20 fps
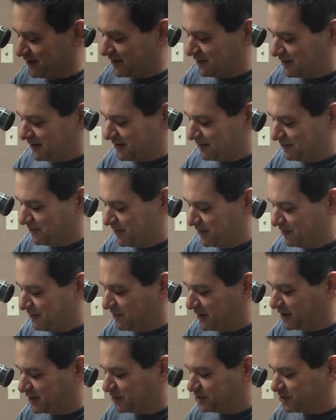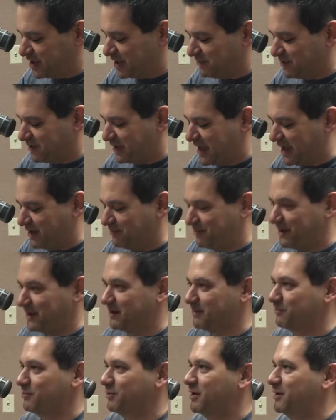It'd be a shame. You can't
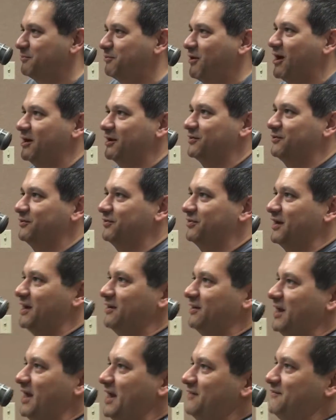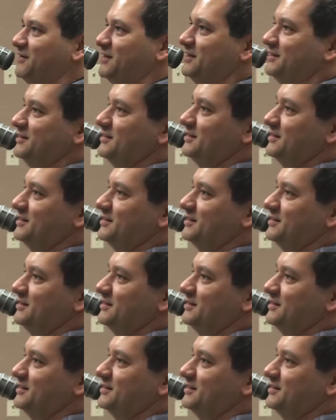bring product without having